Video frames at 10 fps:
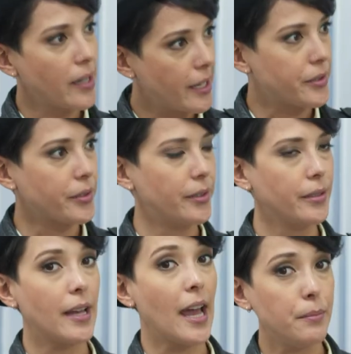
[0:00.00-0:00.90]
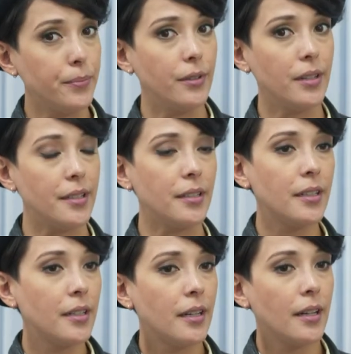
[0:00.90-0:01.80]
editorial and beauty,
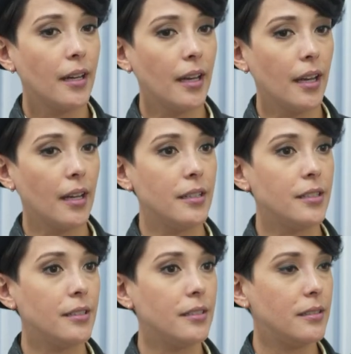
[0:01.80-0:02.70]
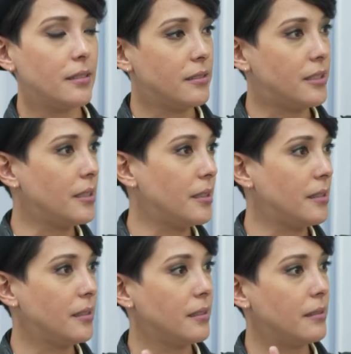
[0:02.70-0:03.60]
and she she,
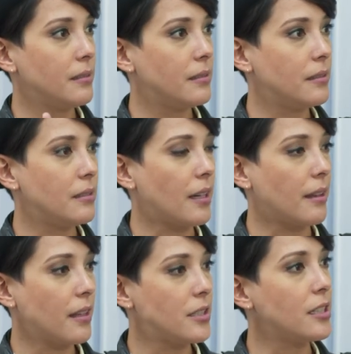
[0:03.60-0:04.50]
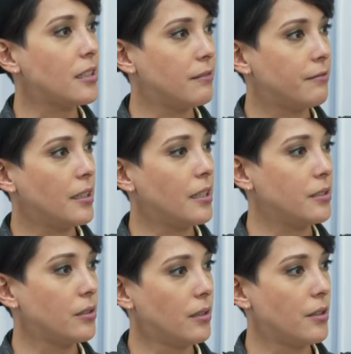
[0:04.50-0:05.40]
I think she can fit
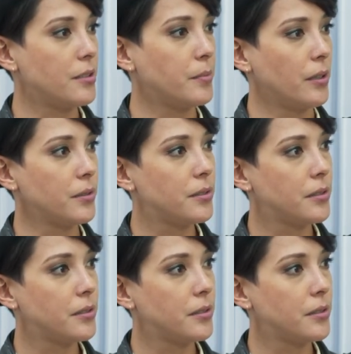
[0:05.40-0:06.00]
into all those molds.